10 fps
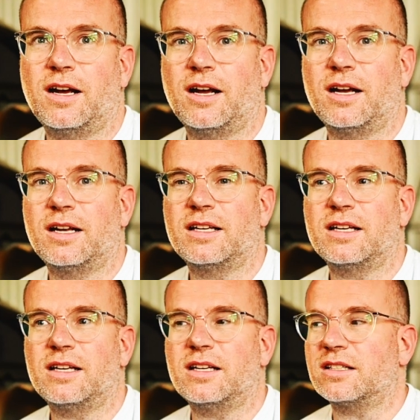Uh,
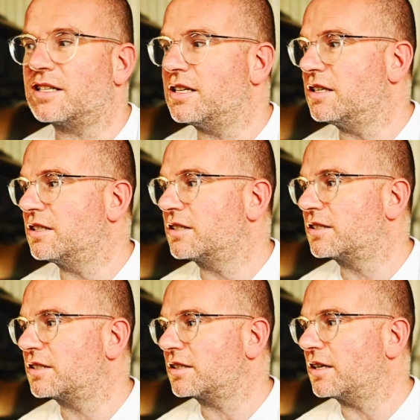it
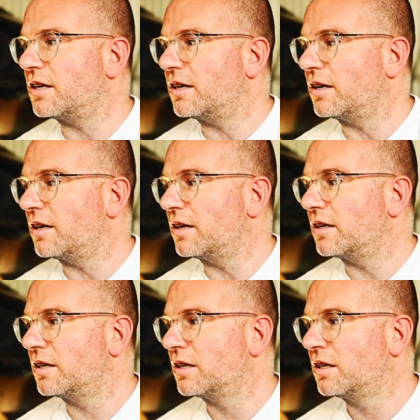is uh,
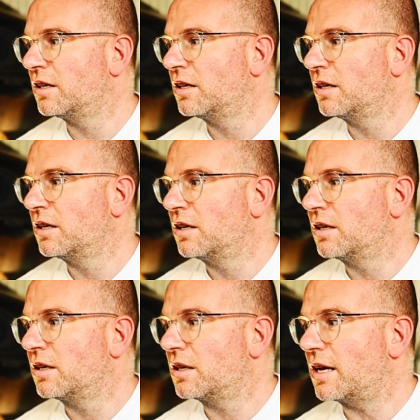
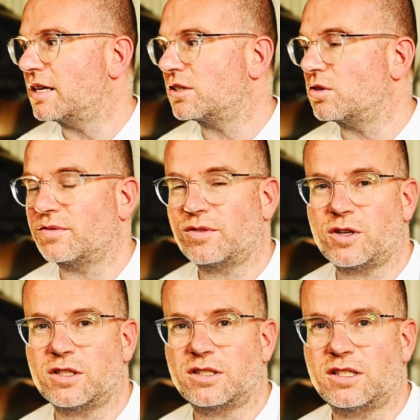has lots of
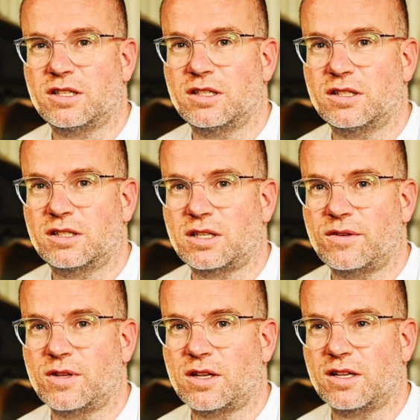advantages
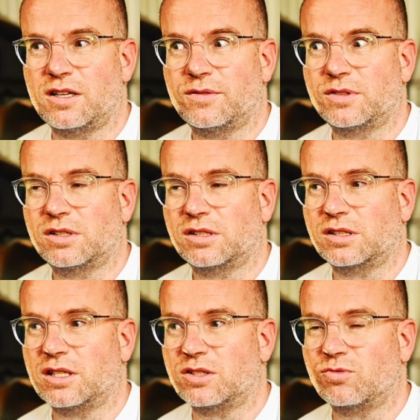over the other
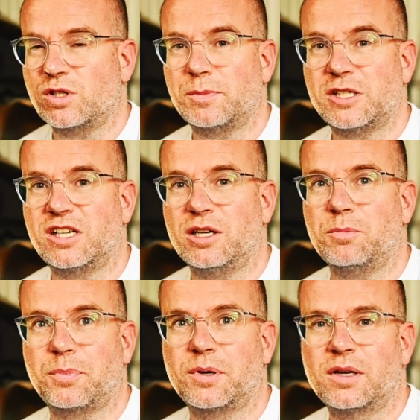lifts. It's reasonably cheap
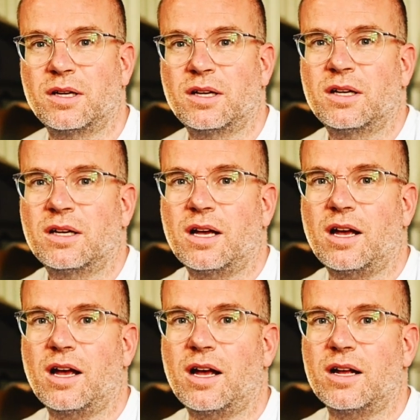
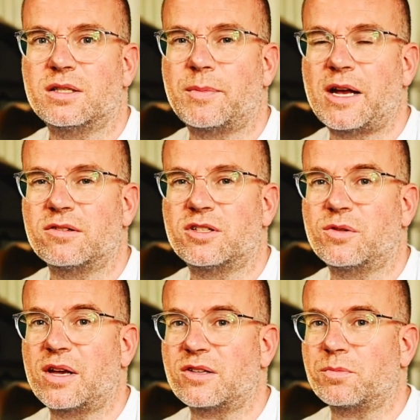uh, it's about
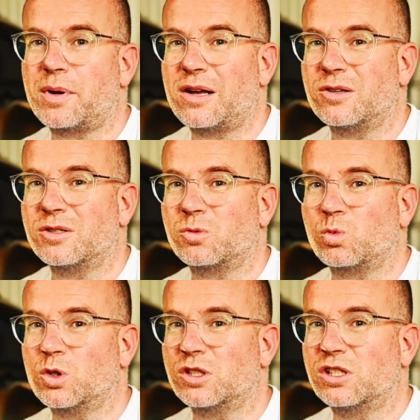£2,000
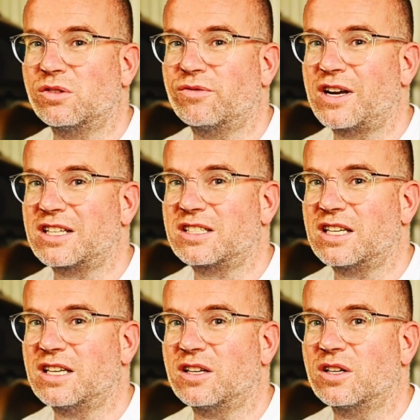once you factor
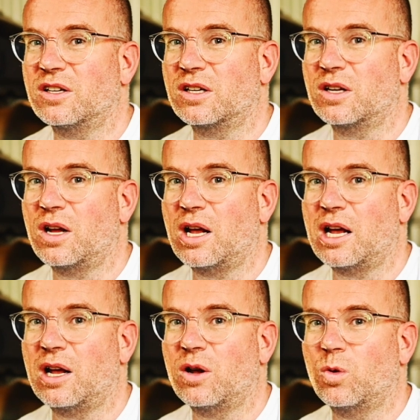in
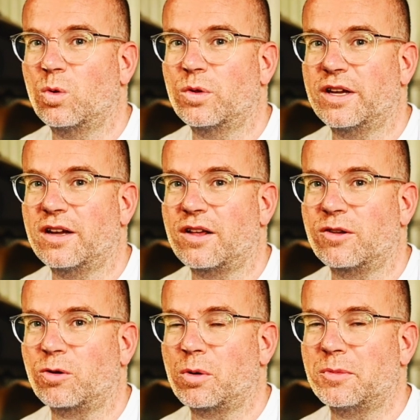uh, all the
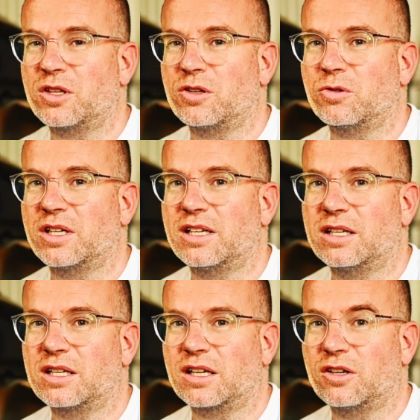other equipment that you
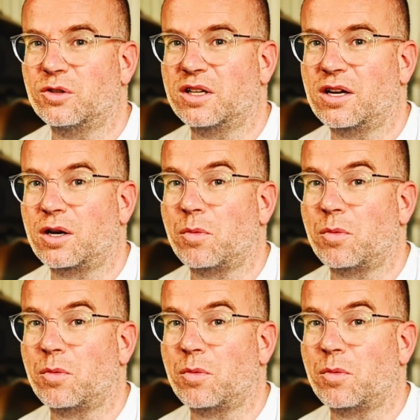need, including a